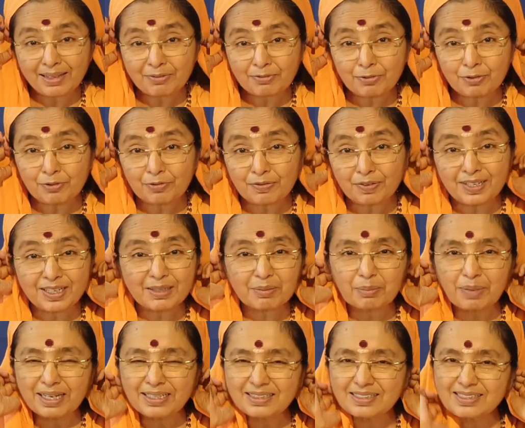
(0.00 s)
fulfilling
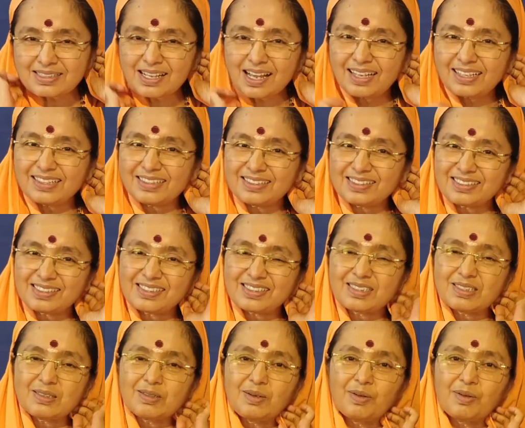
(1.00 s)
my desires.